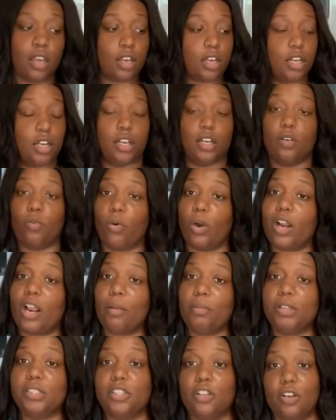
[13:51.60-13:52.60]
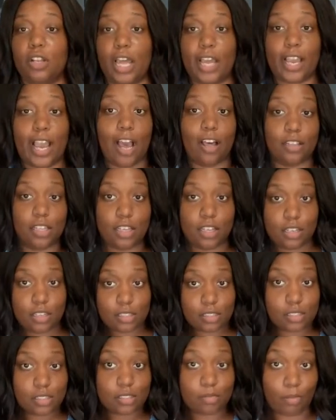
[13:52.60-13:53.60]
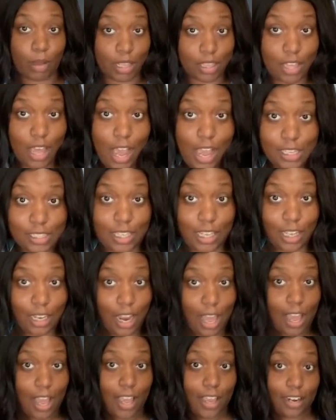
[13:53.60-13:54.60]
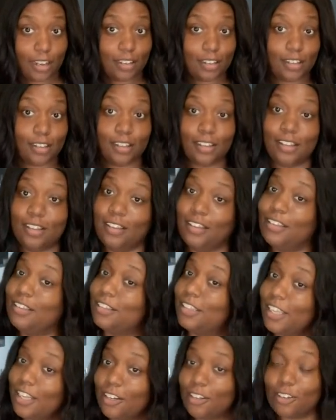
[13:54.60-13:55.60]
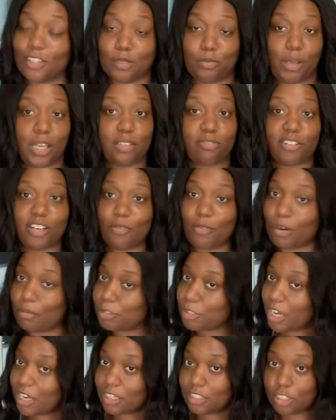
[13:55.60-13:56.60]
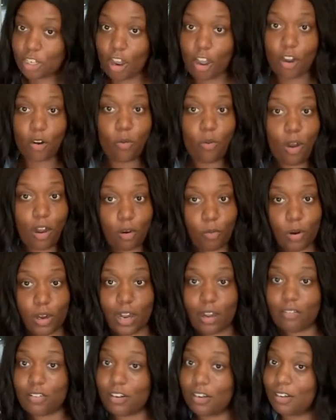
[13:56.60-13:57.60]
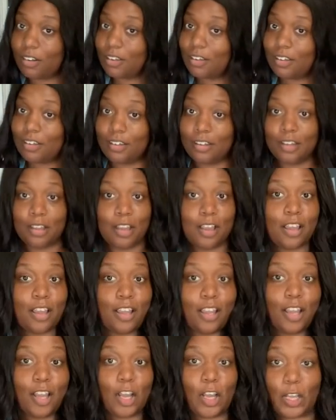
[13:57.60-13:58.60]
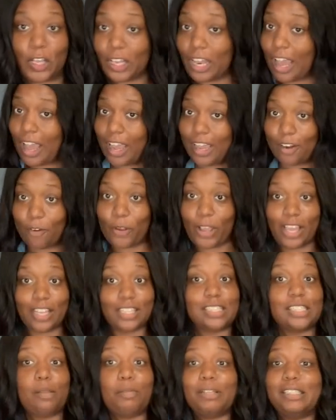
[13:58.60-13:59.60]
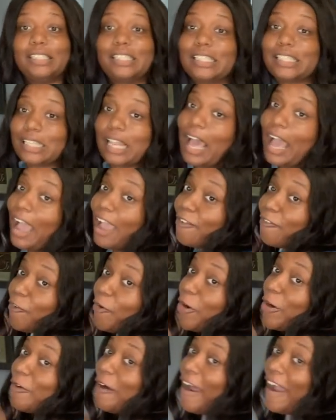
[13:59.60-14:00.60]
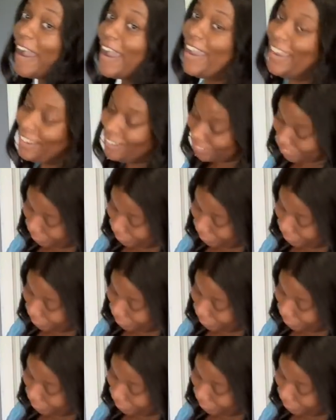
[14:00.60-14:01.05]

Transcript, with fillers: good workout material. Like how these, my thighs can glide, big girl's best friend when I'm trying to jog, walk, whatever, glide, okay? Slip and slide for a ride.